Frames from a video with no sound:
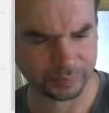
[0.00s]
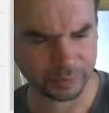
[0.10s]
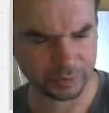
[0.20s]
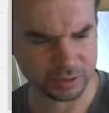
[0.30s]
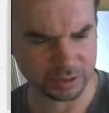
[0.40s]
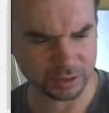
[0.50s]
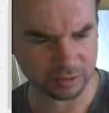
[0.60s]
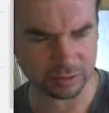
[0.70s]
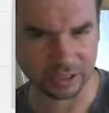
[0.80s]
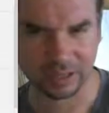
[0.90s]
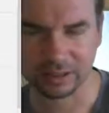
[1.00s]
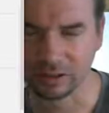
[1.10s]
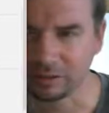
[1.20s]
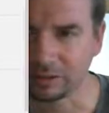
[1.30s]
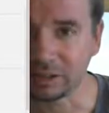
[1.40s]
what's it called? The
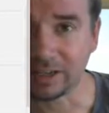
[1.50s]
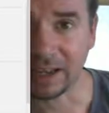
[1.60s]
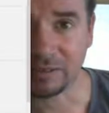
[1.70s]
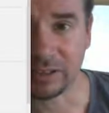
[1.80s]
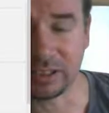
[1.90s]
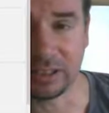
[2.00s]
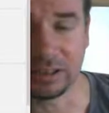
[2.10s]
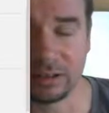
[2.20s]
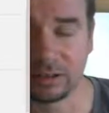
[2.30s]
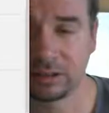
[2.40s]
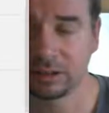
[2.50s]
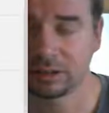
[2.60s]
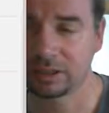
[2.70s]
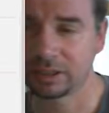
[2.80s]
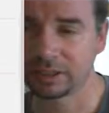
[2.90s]
Anaconda Navigator.
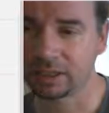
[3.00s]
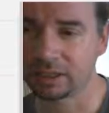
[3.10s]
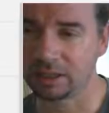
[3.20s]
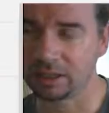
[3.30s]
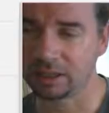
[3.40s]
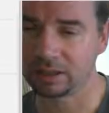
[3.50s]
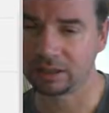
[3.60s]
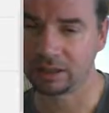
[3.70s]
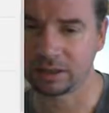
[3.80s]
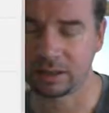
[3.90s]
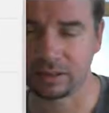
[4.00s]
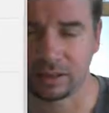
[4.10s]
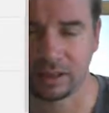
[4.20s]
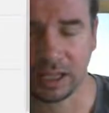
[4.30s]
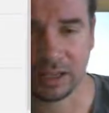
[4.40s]
Uh, and
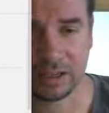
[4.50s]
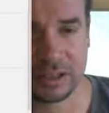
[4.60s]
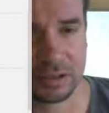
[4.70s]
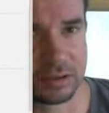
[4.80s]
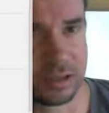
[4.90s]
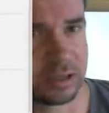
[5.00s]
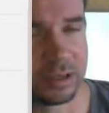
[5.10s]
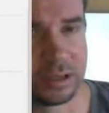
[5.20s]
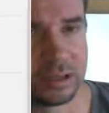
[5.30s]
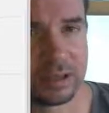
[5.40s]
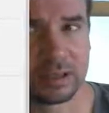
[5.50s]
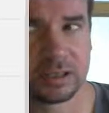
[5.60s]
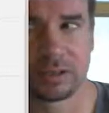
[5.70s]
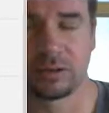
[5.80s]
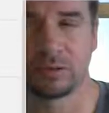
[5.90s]
that it's got uh, like
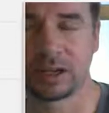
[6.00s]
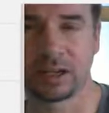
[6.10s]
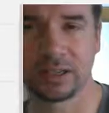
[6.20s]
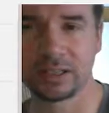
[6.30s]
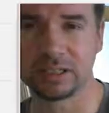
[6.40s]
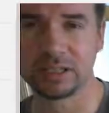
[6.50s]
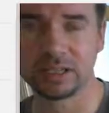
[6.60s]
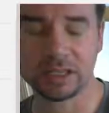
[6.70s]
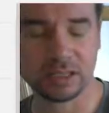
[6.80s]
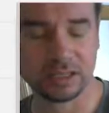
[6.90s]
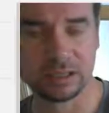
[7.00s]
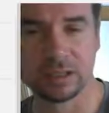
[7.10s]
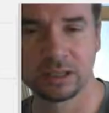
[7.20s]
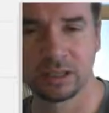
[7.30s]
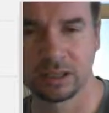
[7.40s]
its own IDE.
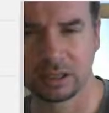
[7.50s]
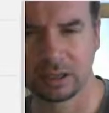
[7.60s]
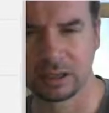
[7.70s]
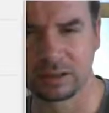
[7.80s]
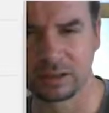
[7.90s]
I think it's